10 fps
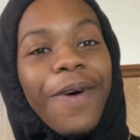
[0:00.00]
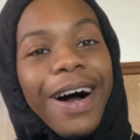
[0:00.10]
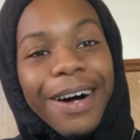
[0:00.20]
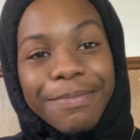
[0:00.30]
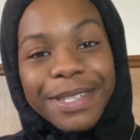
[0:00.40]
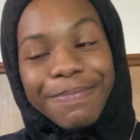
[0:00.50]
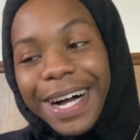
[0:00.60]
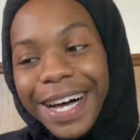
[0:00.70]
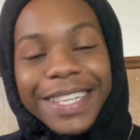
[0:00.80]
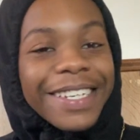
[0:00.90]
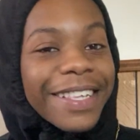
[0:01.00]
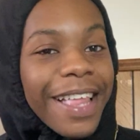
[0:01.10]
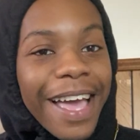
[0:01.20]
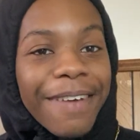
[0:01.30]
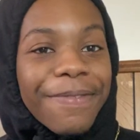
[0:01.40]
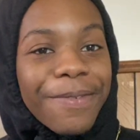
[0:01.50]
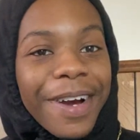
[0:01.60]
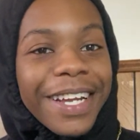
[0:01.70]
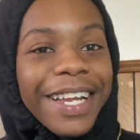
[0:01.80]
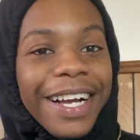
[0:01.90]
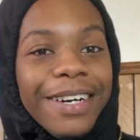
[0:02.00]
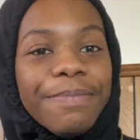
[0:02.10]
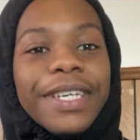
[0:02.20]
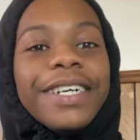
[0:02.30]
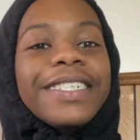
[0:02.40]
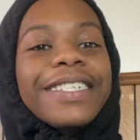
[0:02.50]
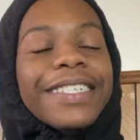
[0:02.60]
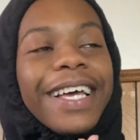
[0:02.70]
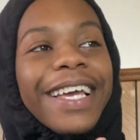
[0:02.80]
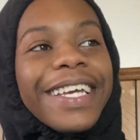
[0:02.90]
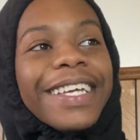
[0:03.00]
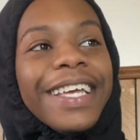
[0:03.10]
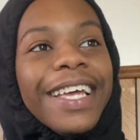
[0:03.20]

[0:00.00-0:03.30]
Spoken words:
I'm smiling and laughing right now, because it's like,